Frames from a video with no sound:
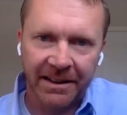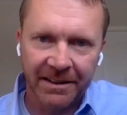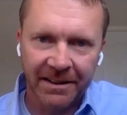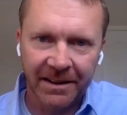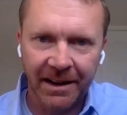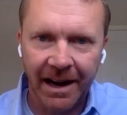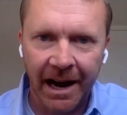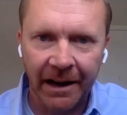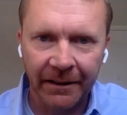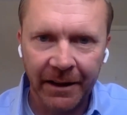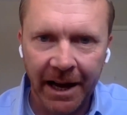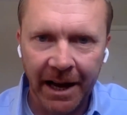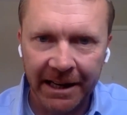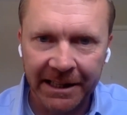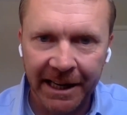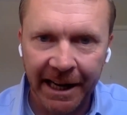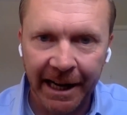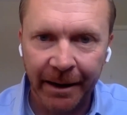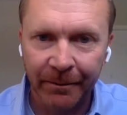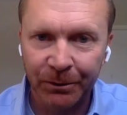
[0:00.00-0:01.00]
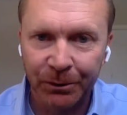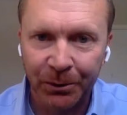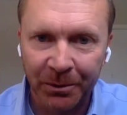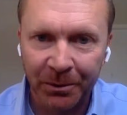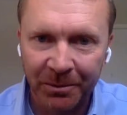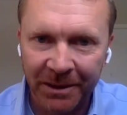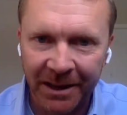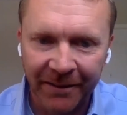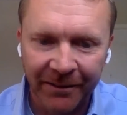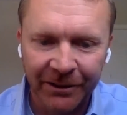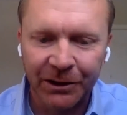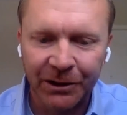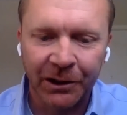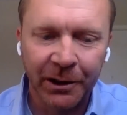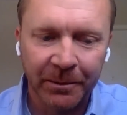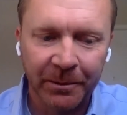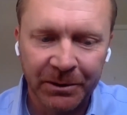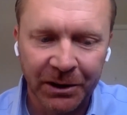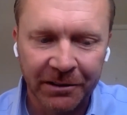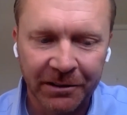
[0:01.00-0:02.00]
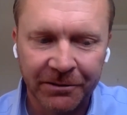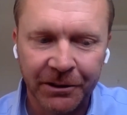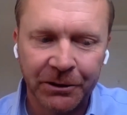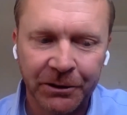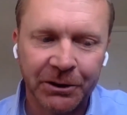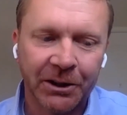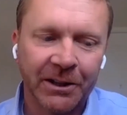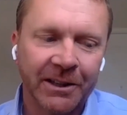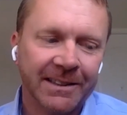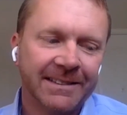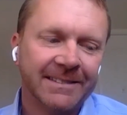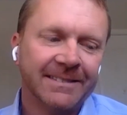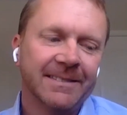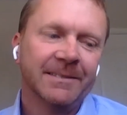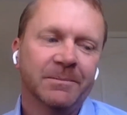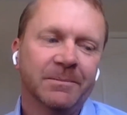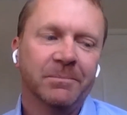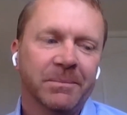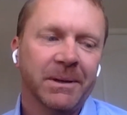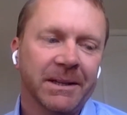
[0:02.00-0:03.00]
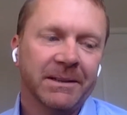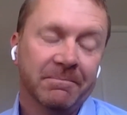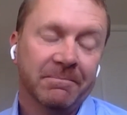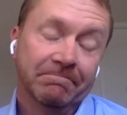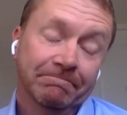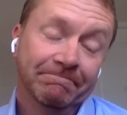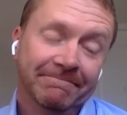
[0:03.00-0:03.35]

that online games would give us a glimpse of the future? But